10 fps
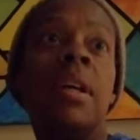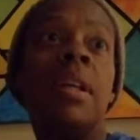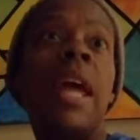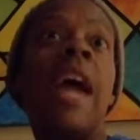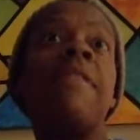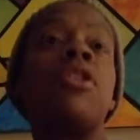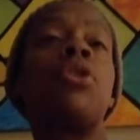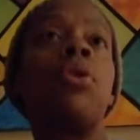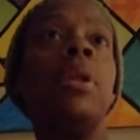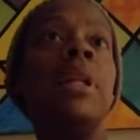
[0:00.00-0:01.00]
they have a
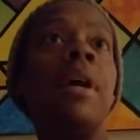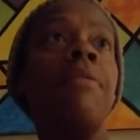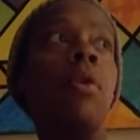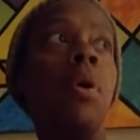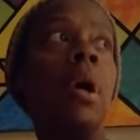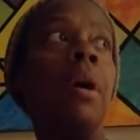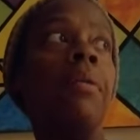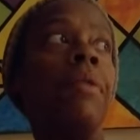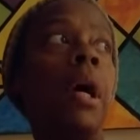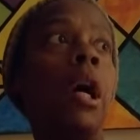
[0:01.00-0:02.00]
certain level
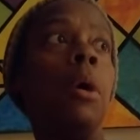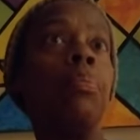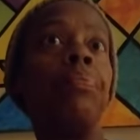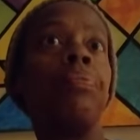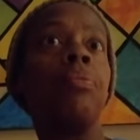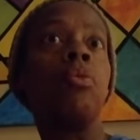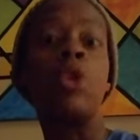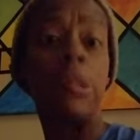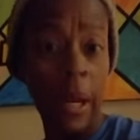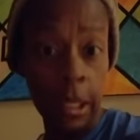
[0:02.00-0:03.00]
of um,
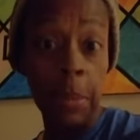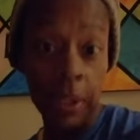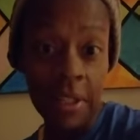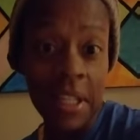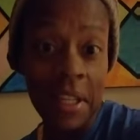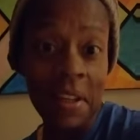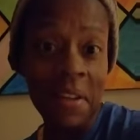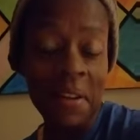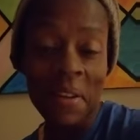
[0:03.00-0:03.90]
respectability,